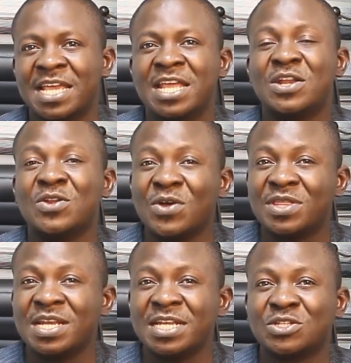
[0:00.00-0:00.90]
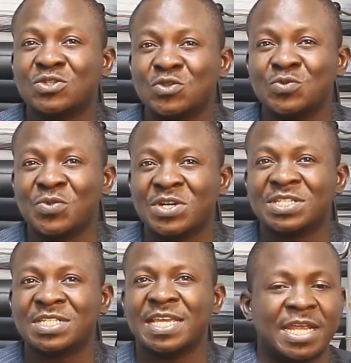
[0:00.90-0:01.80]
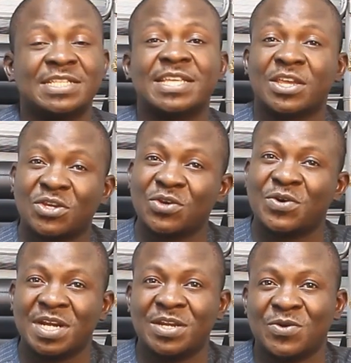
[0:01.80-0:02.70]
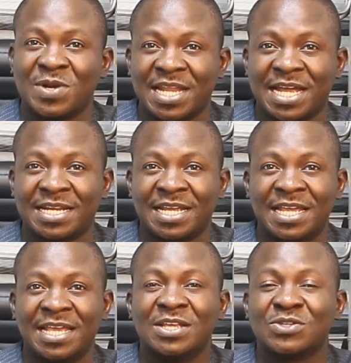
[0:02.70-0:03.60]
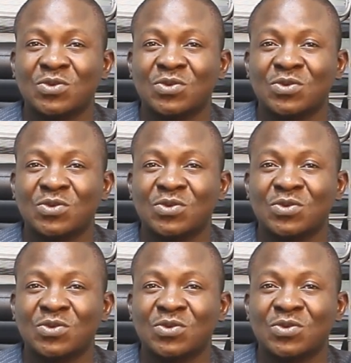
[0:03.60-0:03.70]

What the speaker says: Nothing is too much in securing your land.